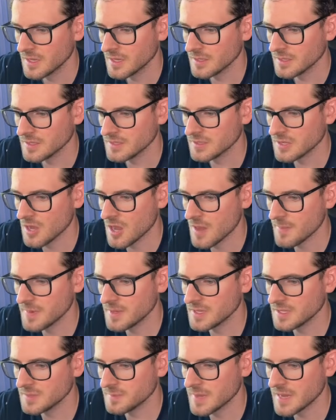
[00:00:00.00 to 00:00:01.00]
Let's copy
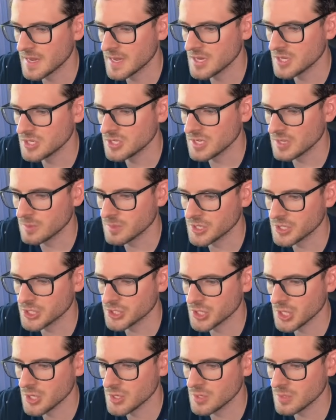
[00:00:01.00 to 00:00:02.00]
this page. And I want to
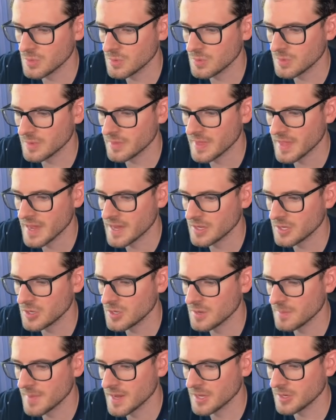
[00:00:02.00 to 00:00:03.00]
show you that you
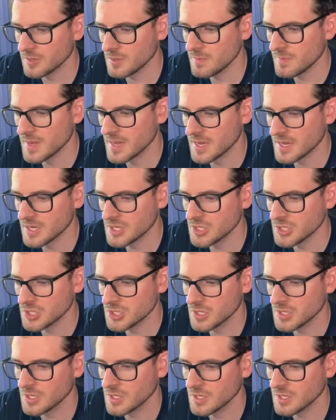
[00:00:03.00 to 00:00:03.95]
can make a new page